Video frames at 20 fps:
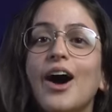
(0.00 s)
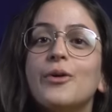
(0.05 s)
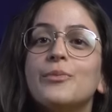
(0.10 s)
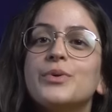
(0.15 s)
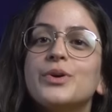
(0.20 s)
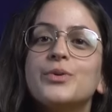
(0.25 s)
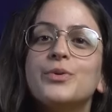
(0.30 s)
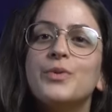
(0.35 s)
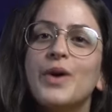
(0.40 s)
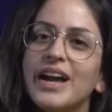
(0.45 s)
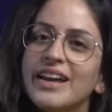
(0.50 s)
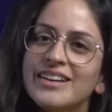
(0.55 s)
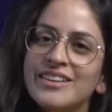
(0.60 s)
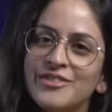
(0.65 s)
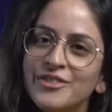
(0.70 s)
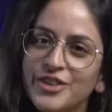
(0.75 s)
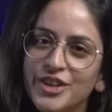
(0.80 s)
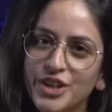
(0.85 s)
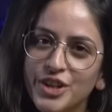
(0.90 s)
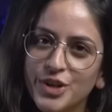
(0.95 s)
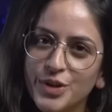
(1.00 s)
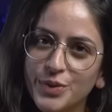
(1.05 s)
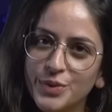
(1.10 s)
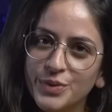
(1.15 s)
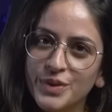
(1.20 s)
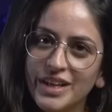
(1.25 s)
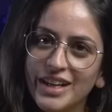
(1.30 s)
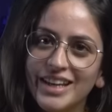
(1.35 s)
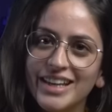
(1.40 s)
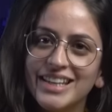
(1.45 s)
I'll be waiting for
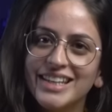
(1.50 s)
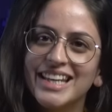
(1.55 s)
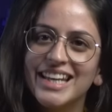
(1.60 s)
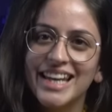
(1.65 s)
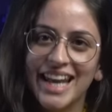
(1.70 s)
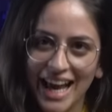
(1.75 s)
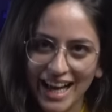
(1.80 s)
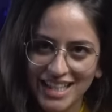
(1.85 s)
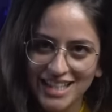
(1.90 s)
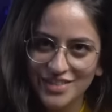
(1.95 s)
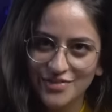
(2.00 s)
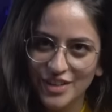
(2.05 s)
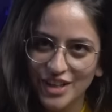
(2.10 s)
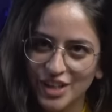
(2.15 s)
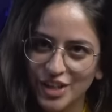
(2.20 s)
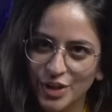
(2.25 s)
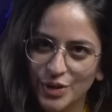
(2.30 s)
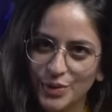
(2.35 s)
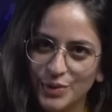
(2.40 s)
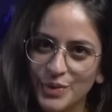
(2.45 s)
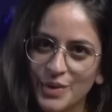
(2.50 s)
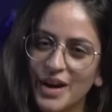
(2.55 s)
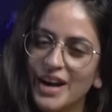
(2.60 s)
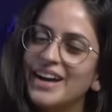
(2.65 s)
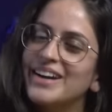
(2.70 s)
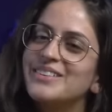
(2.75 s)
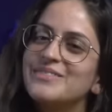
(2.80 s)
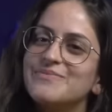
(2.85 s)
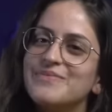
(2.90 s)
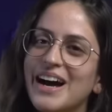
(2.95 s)
you in the next video.
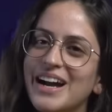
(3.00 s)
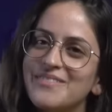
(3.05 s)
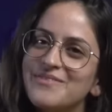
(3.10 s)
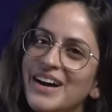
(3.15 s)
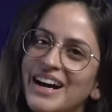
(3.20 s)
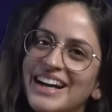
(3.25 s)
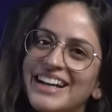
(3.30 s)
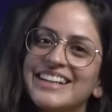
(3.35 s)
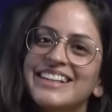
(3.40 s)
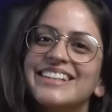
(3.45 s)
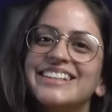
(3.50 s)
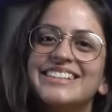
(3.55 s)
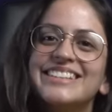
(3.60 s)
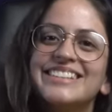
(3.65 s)
Bye bye!